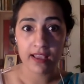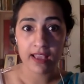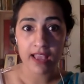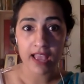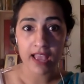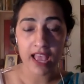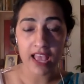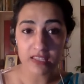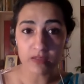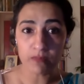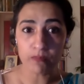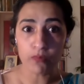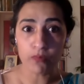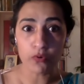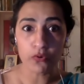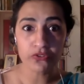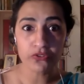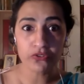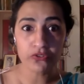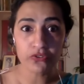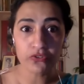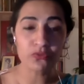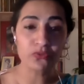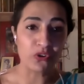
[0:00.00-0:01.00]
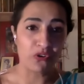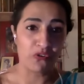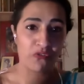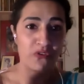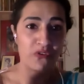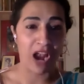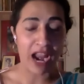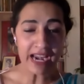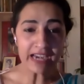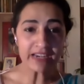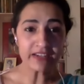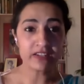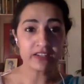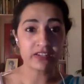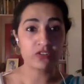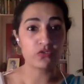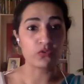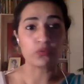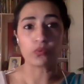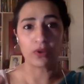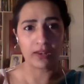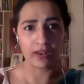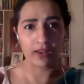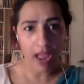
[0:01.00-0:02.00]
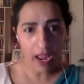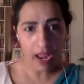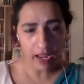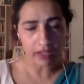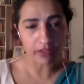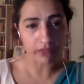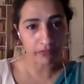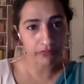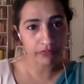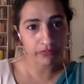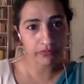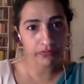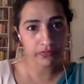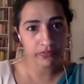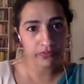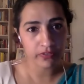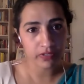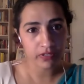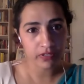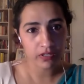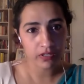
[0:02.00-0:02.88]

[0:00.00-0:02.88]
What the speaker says: as opposed to the right to life